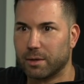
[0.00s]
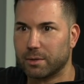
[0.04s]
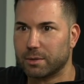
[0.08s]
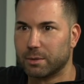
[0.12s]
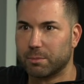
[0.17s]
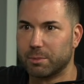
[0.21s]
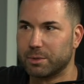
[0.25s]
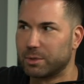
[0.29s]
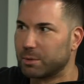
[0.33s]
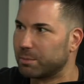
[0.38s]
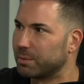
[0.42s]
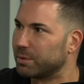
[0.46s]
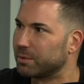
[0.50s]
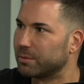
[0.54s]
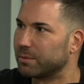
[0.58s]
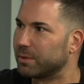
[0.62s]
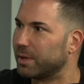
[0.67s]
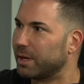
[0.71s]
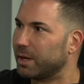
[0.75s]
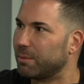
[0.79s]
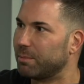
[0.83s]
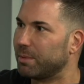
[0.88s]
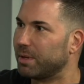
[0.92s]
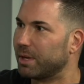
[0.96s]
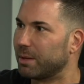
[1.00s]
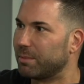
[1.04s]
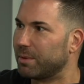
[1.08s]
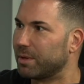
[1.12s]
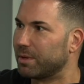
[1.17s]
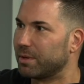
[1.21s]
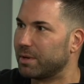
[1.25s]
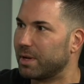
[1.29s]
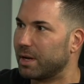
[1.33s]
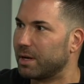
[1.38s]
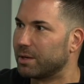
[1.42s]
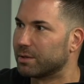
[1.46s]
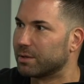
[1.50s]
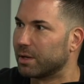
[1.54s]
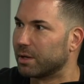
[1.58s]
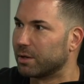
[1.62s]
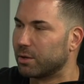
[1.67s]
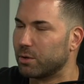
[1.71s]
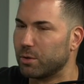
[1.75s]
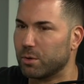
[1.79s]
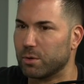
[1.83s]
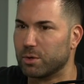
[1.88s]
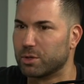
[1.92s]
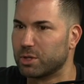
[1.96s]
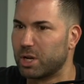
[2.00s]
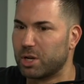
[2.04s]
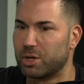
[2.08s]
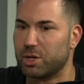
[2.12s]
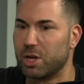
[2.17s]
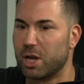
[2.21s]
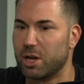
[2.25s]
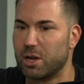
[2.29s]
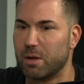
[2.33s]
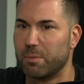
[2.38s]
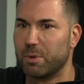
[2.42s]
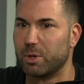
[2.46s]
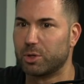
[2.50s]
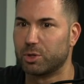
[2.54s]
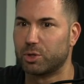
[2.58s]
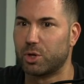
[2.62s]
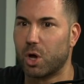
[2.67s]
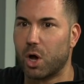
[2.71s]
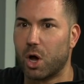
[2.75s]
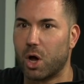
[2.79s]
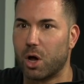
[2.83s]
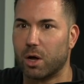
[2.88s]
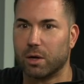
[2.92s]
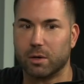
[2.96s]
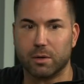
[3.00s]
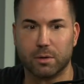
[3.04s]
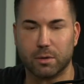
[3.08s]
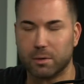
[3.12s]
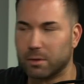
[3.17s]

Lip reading: Someone hit me up the other day. He's like, dude, it's not DAW, it's DAW.